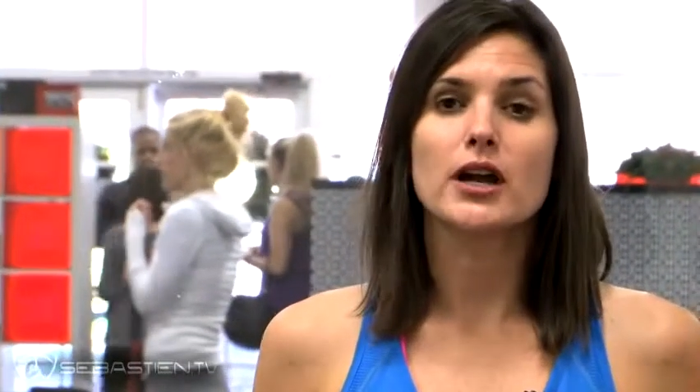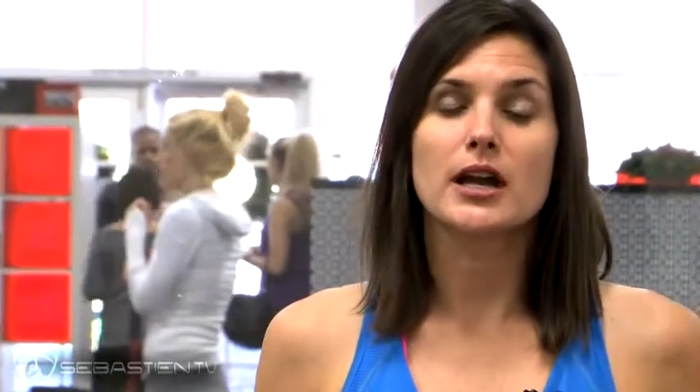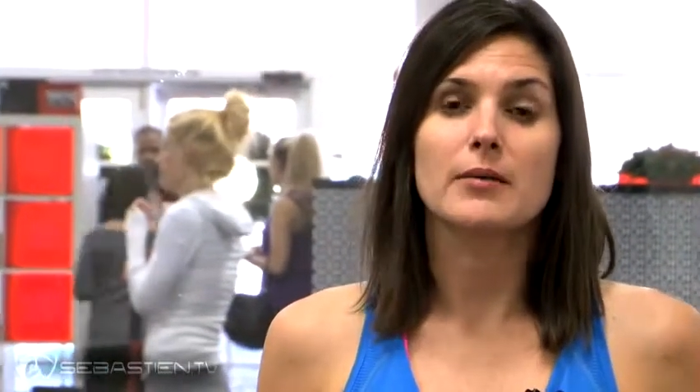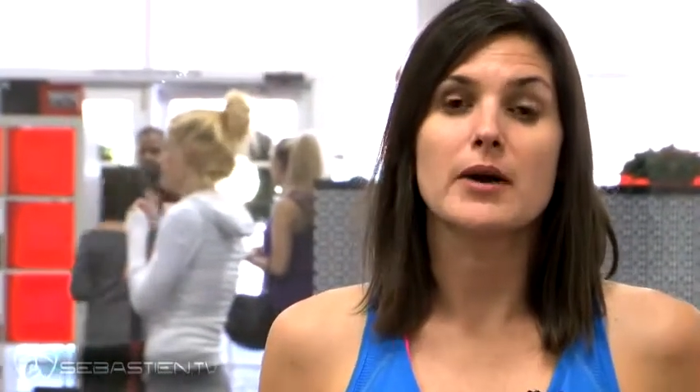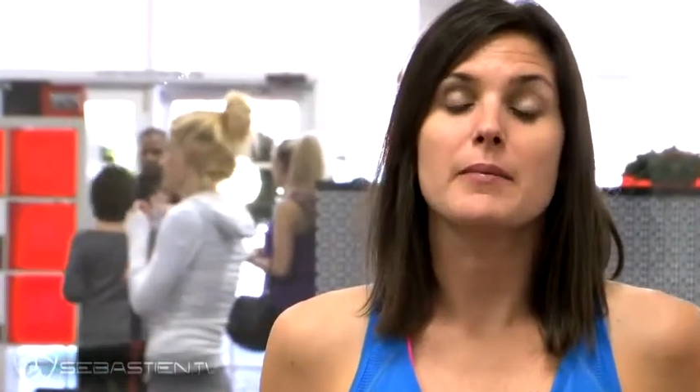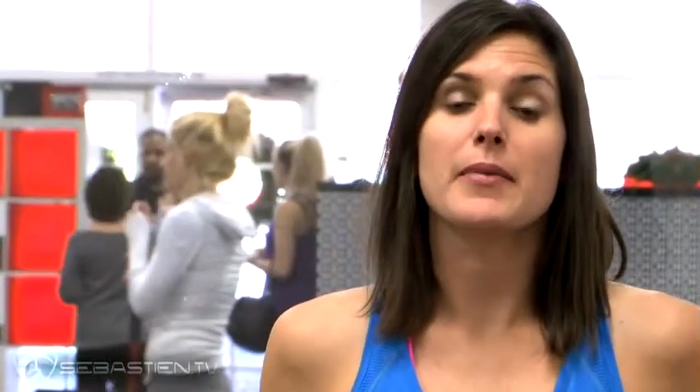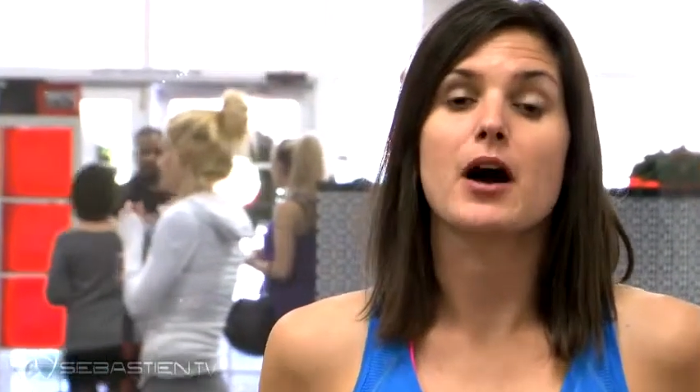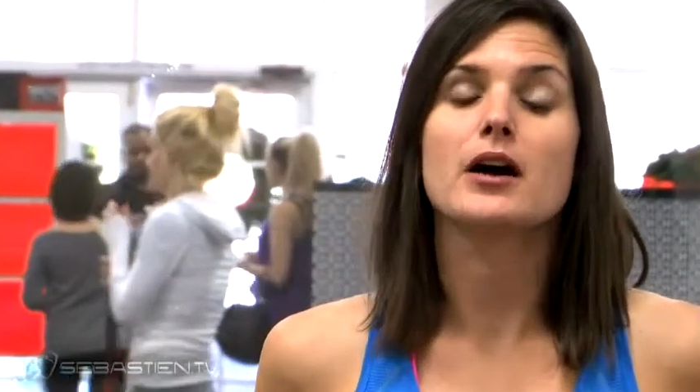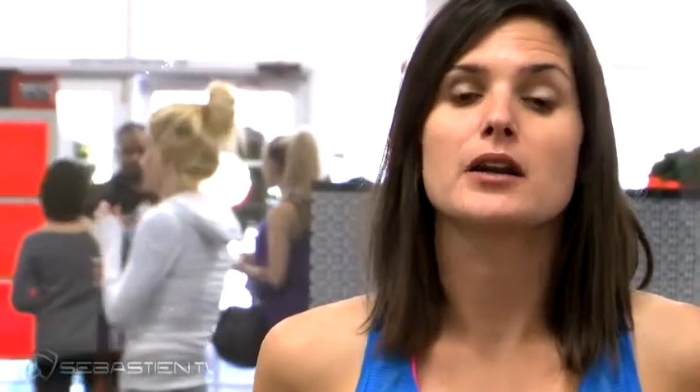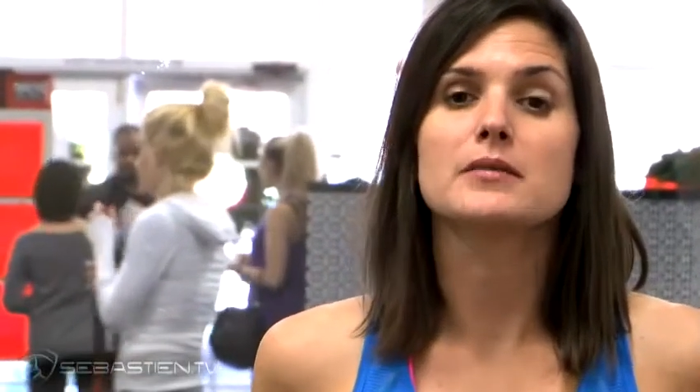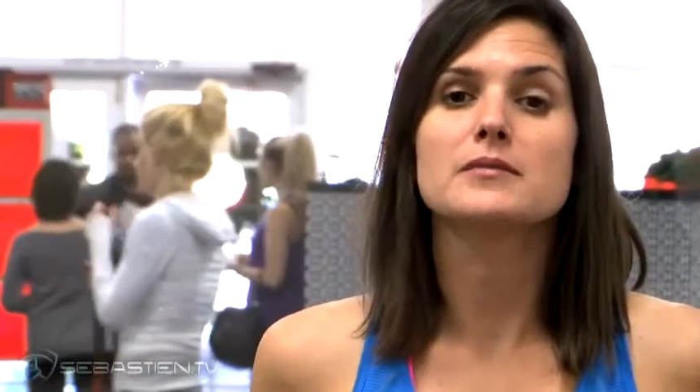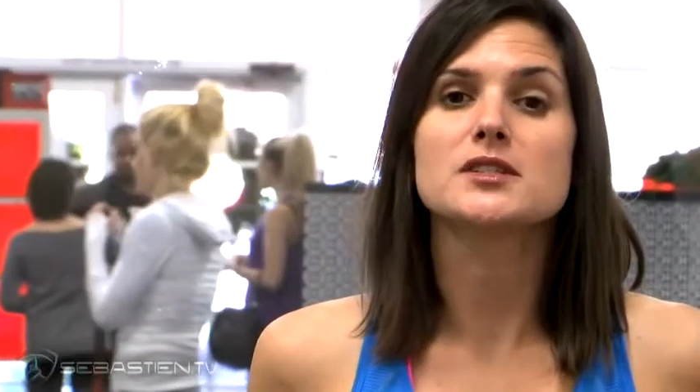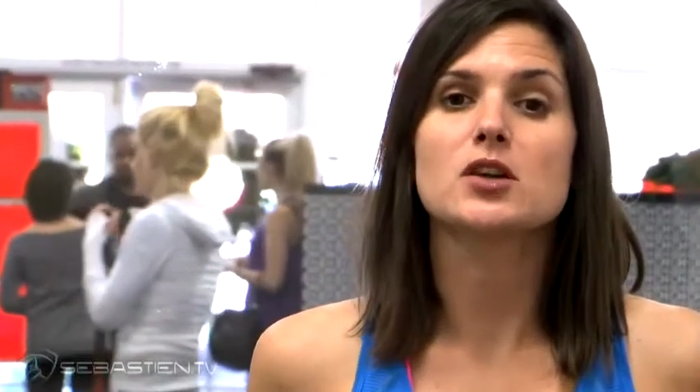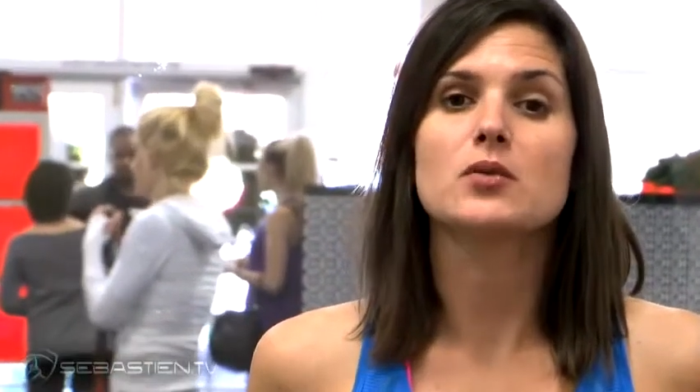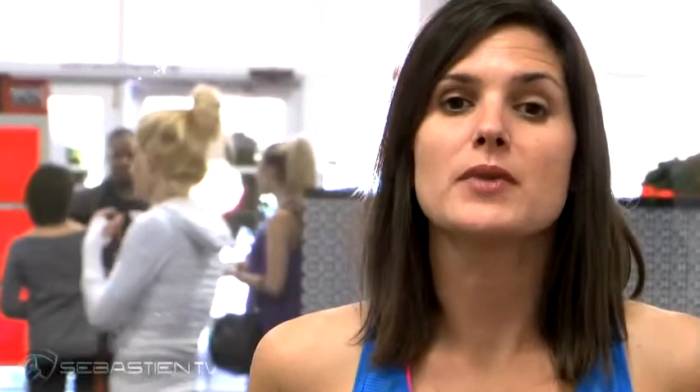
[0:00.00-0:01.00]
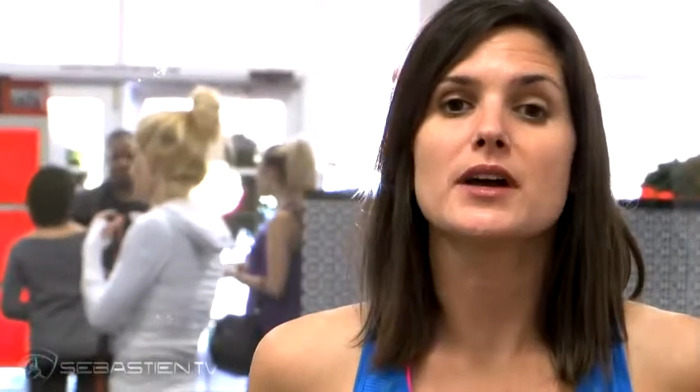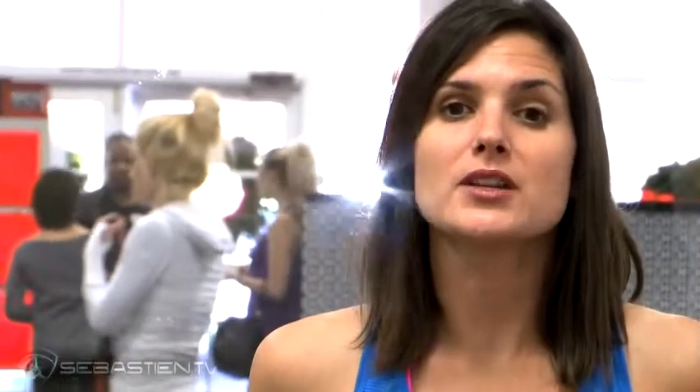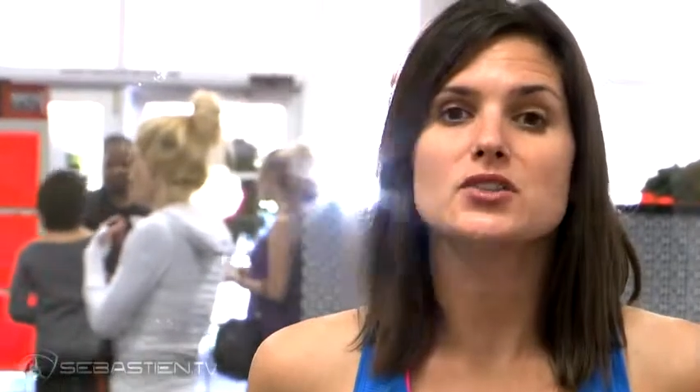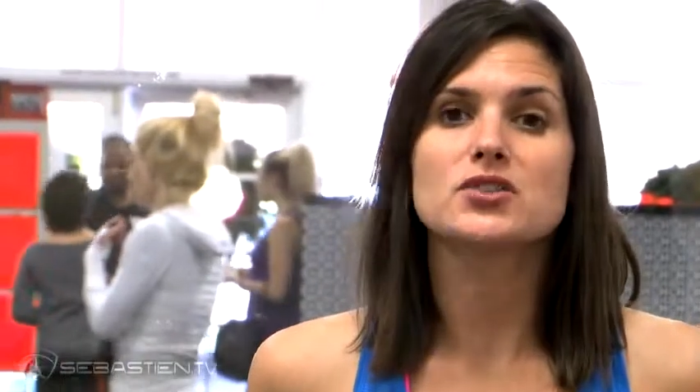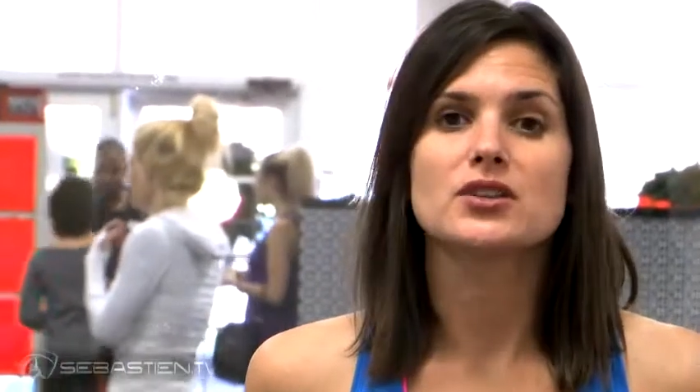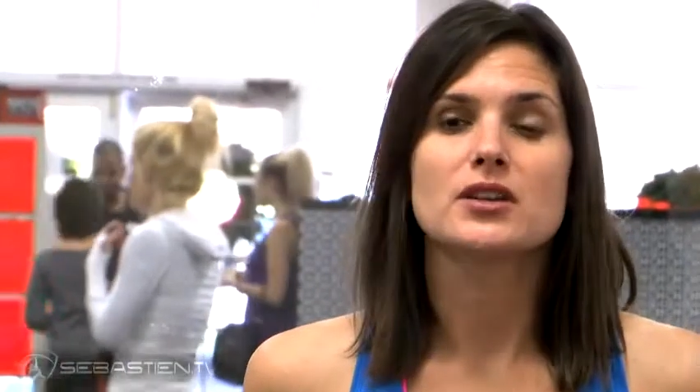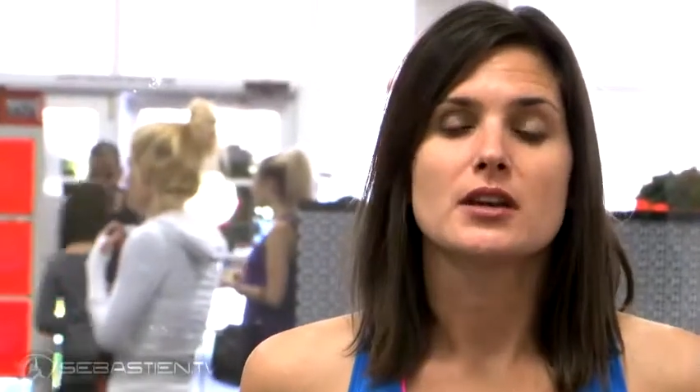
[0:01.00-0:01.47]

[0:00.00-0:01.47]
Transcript: and my bottom so much,